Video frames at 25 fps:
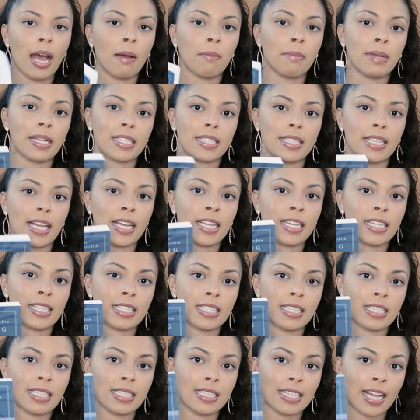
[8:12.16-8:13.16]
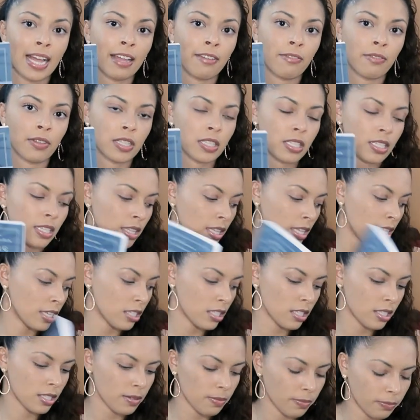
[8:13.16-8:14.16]
I'm excited to dive into
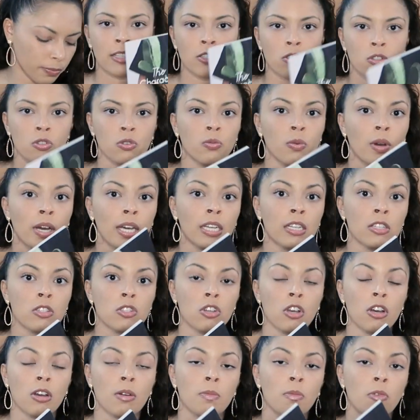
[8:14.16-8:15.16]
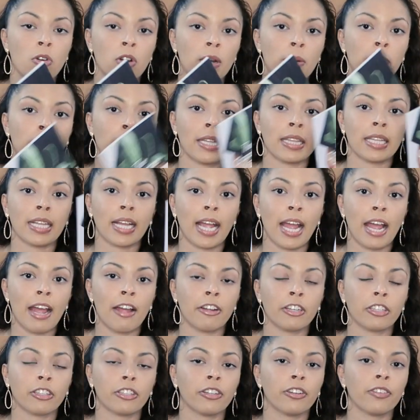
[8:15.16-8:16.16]
this. I do want to talk more about the
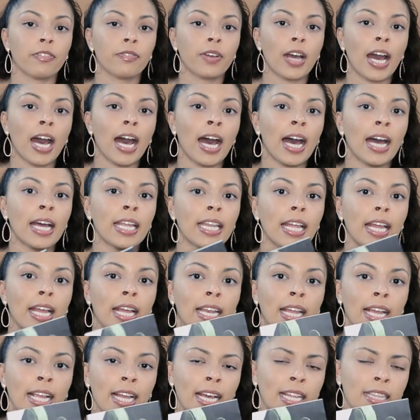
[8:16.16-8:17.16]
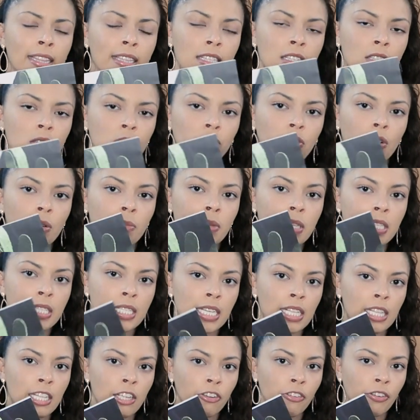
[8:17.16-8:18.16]
character of God, and I got this from the
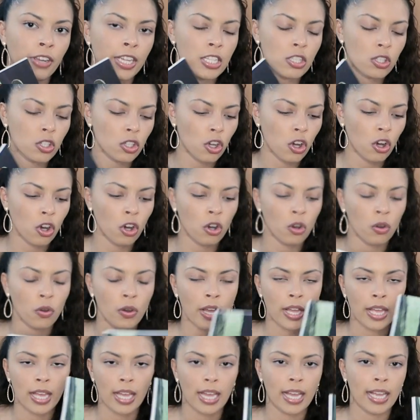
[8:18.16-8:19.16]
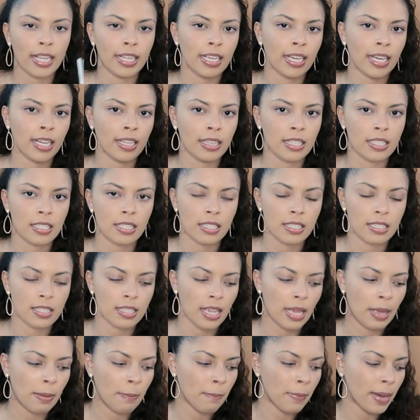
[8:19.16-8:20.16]
Daily Grace Code. Again, this is
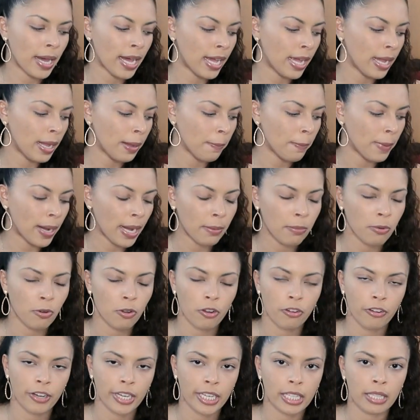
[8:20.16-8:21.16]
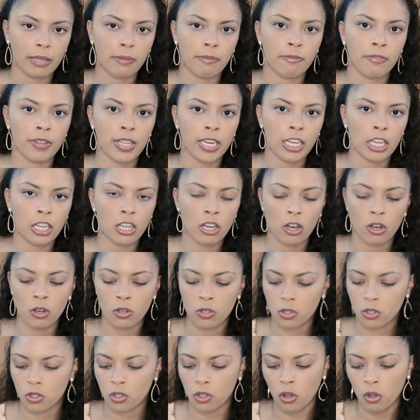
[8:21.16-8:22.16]
in my Bible curriculum
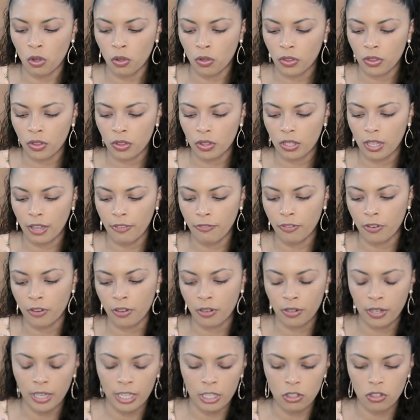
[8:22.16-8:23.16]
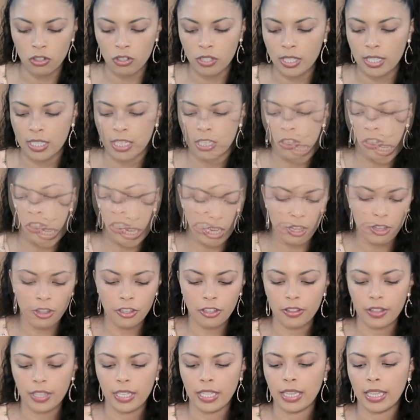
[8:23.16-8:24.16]
video, so if you're interested. The
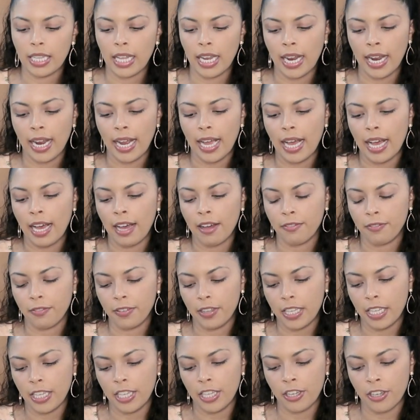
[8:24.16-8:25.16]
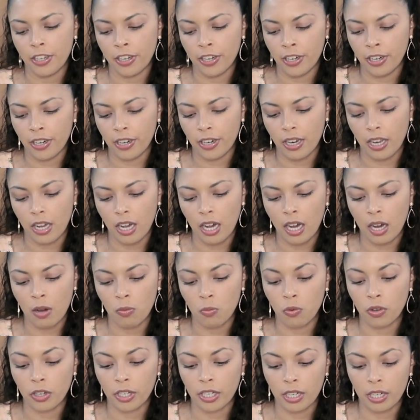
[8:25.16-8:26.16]
other thing that I have here,
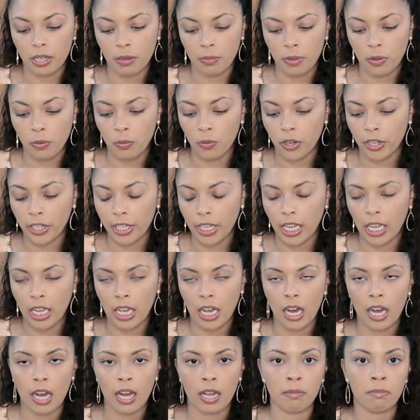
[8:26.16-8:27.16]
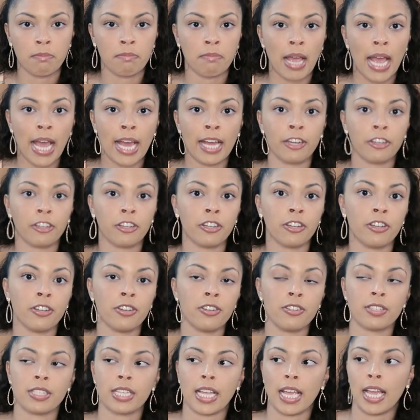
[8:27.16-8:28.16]
we're going to be working on
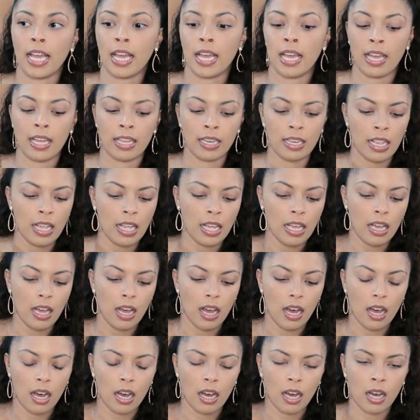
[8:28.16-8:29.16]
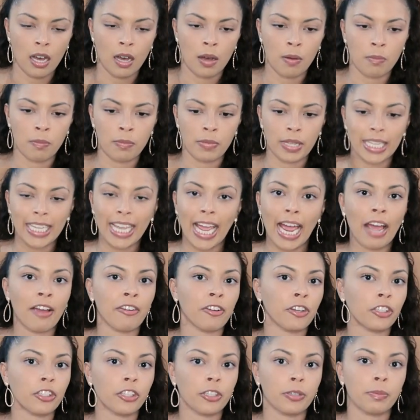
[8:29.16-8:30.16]
manners and
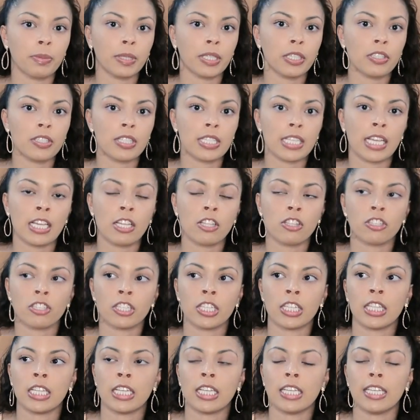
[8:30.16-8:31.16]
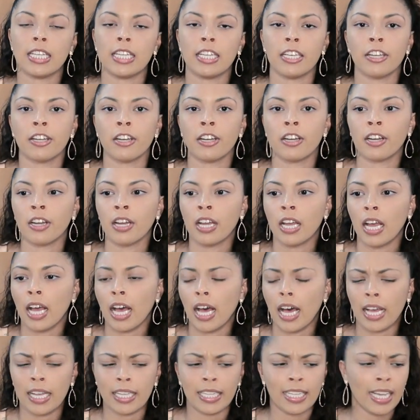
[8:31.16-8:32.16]
character building during the year.
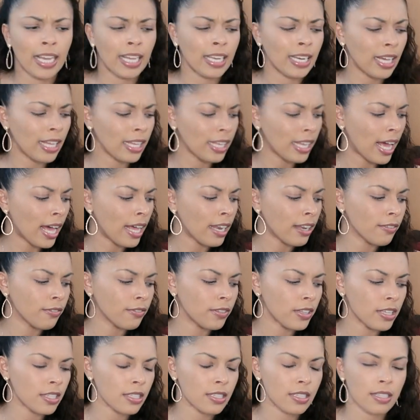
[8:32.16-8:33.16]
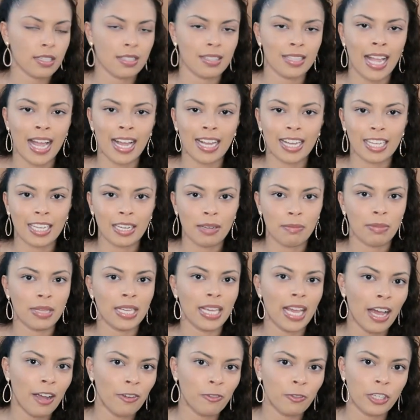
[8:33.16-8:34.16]
Again, a lot of this is not going to
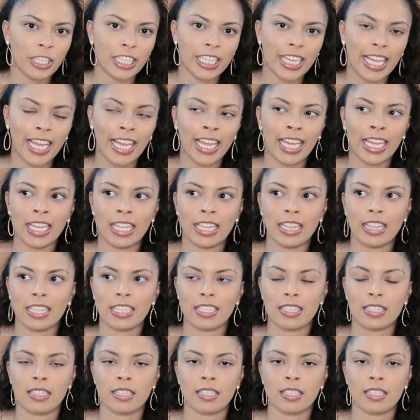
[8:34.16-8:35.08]
be every day.